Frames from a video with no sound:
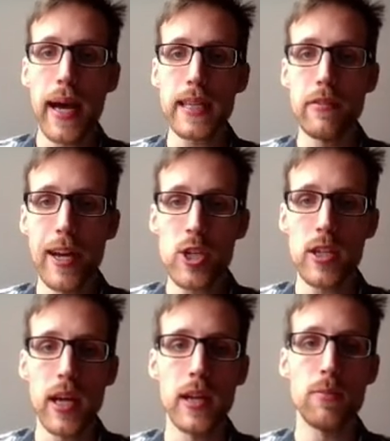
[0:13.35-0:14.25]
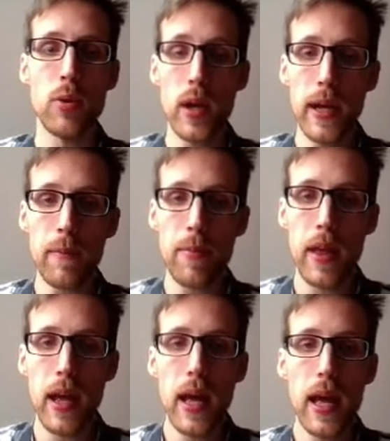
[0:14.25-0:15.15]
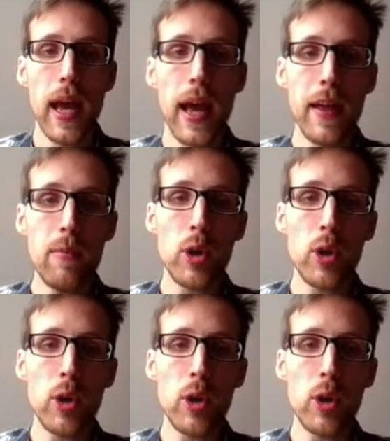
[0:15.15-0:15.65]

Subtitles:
activation and pooling, and then